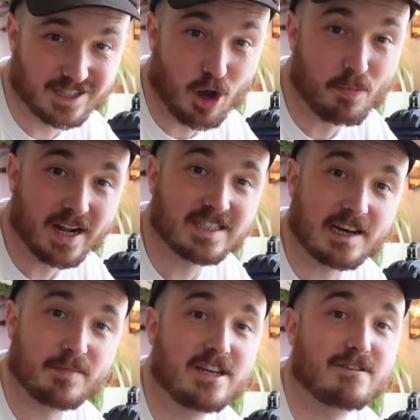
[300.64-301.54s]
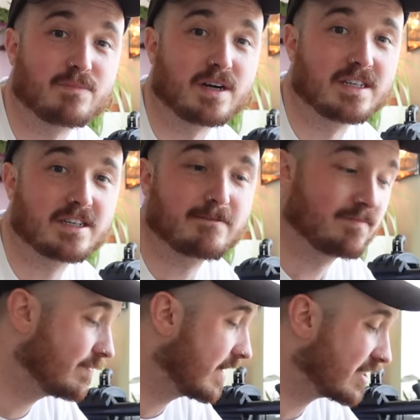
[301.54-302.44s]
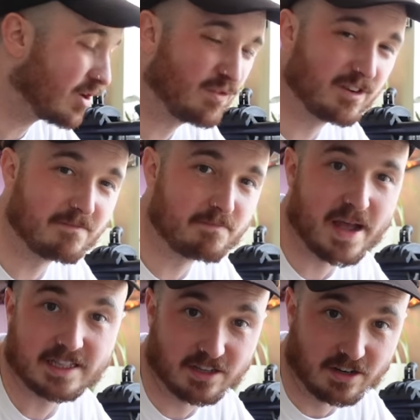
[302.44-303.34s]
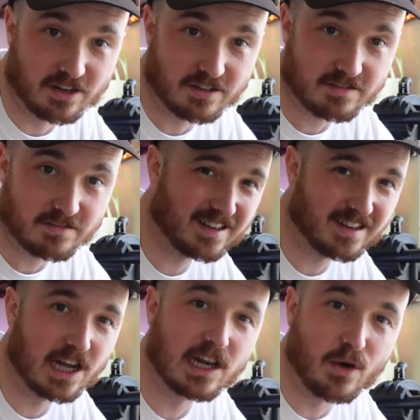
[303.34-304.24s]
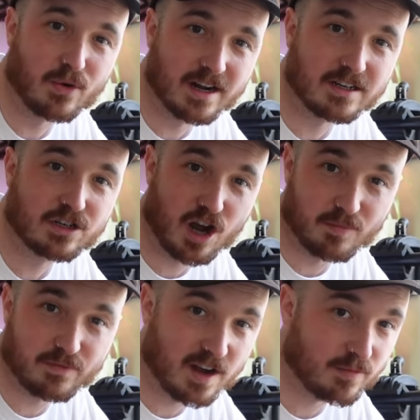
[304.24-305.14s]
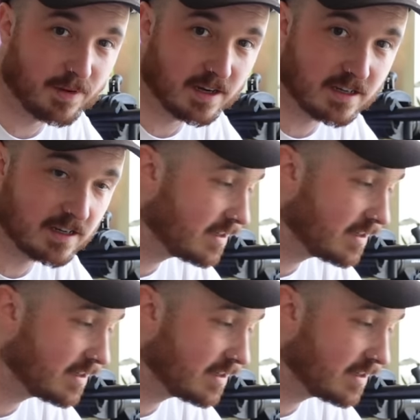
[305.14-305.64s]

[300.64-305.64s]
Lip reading: a top-end aluminium bike is often better than a lower end carbon fiber bike.